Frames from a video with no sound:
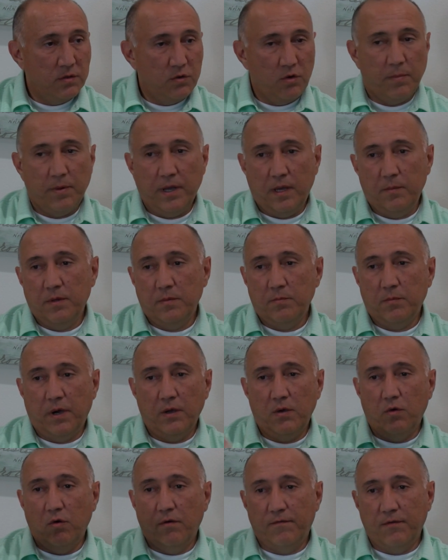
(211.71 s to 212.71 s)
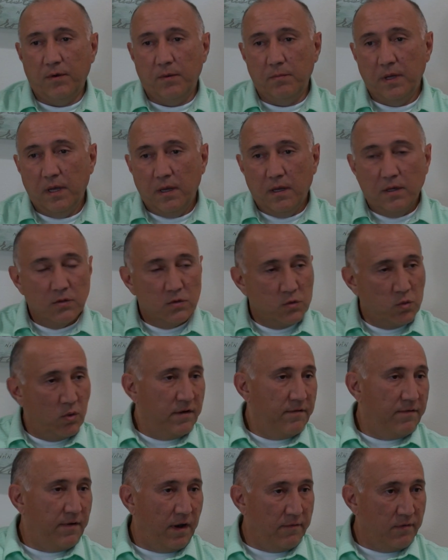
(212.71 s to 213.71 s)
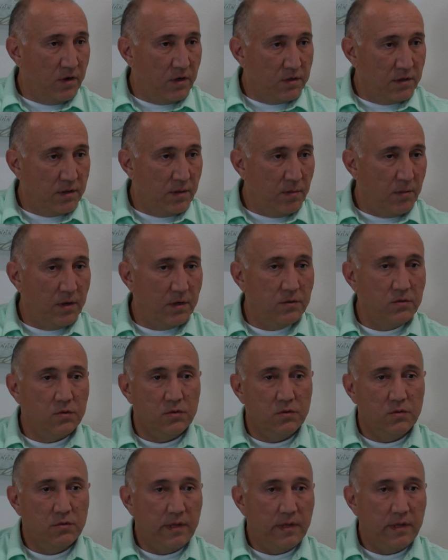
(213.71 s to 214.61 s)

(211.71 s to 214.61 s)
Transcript: your payment might go from $2,500 a month to